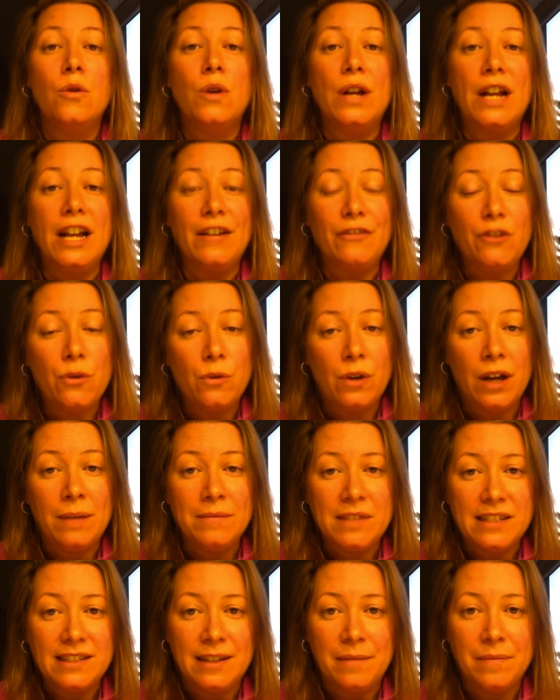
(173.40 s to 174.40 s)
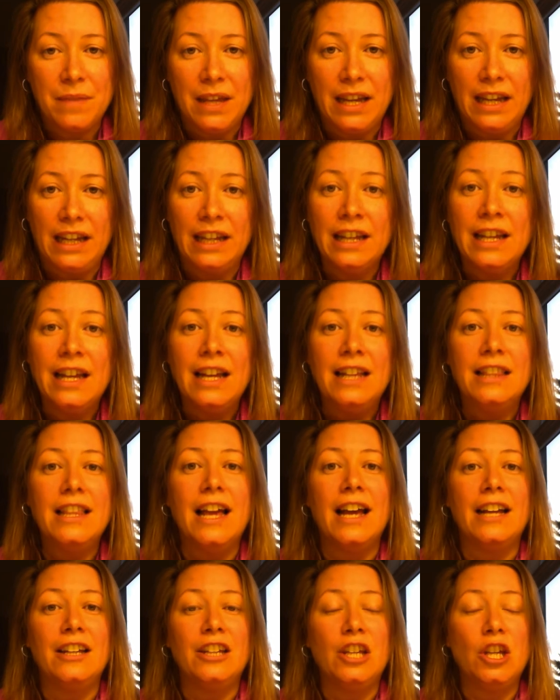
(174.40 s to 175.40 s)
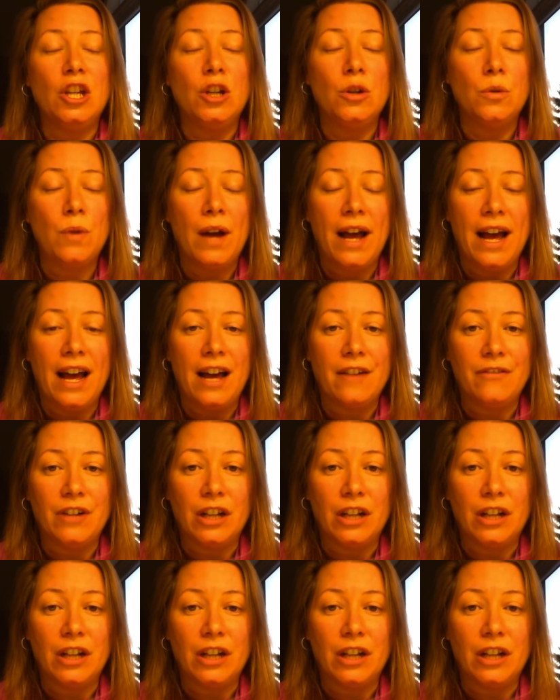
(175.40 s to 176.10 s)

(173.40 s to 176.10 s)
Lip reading: If you come to something that you have